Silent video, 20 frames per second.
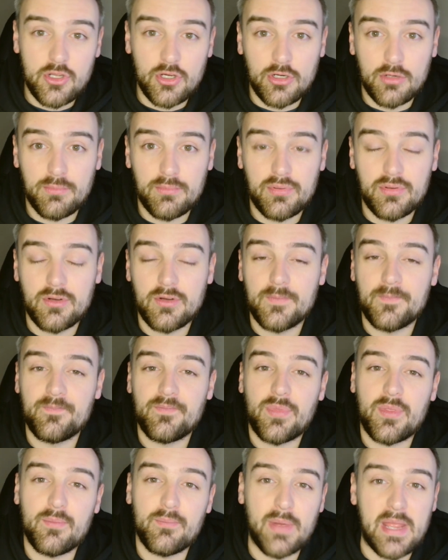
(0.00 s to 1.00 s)
up
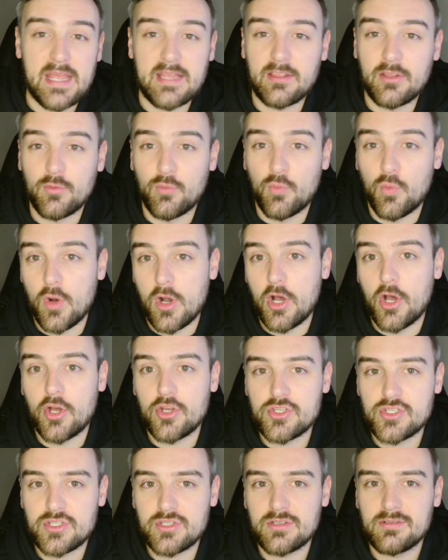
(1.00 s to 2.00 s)
being the
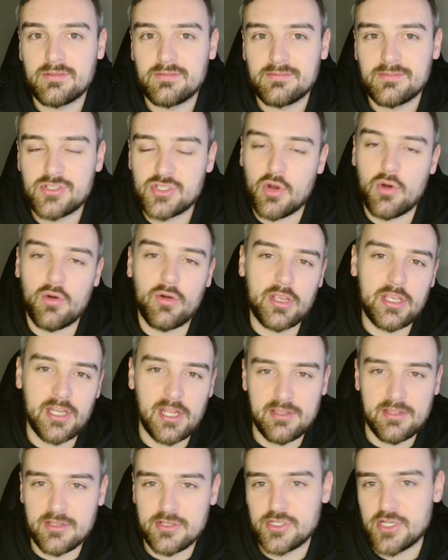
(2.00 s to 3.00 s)
worst side
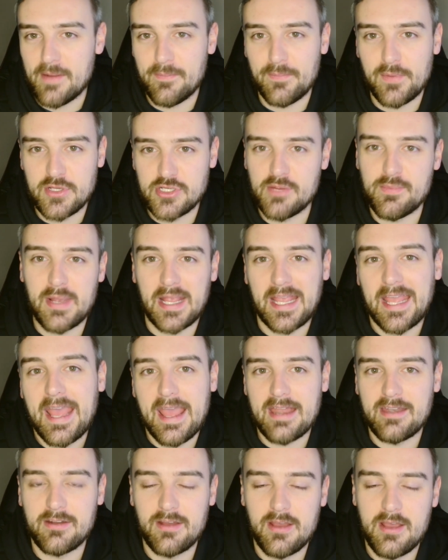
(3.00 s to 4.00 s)
in the championship
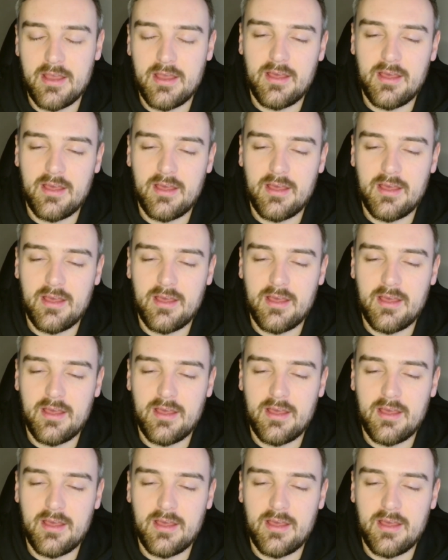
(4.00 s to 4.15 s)
again.